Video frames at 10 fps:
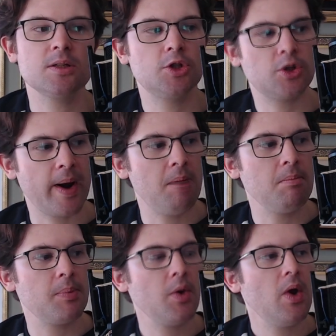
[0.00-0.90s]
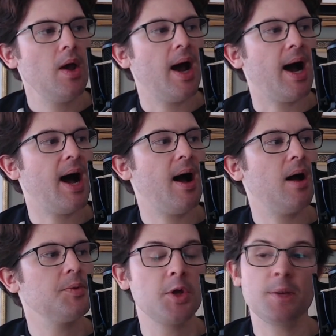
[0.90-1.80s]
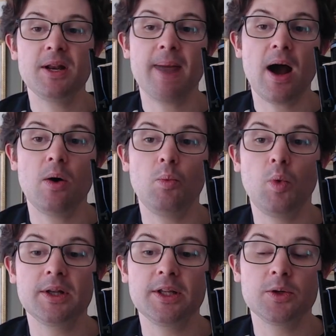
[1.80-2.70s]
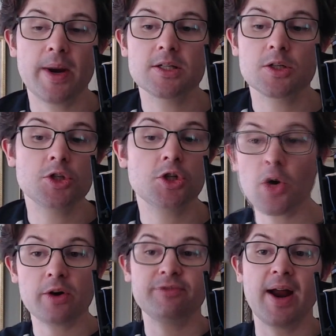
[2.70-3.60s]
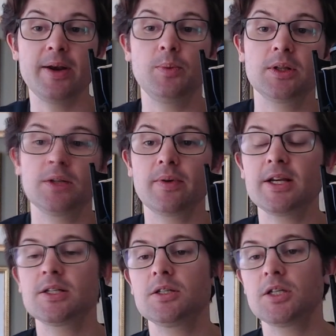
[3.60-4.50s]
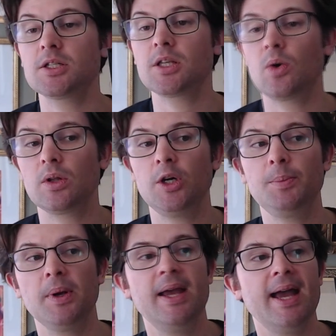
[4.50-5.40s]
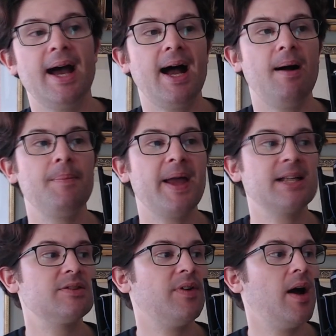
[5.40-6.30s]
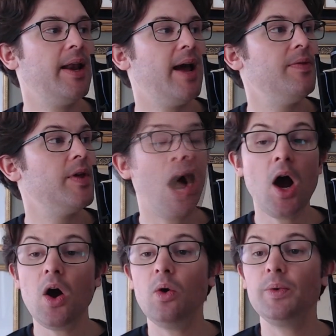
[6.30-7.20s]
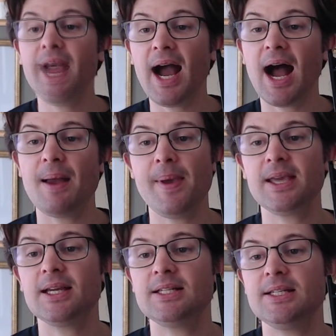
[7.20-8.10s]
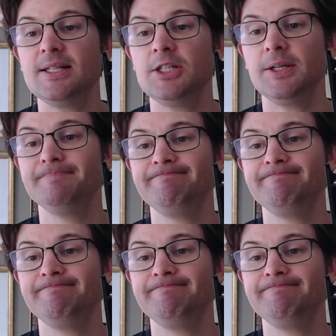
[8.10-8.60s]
Shrimp, a little bit about Woodland Racers. Showed a friend Woodland Racers, just the core loop. That's fun. And then, I'm making a TCG.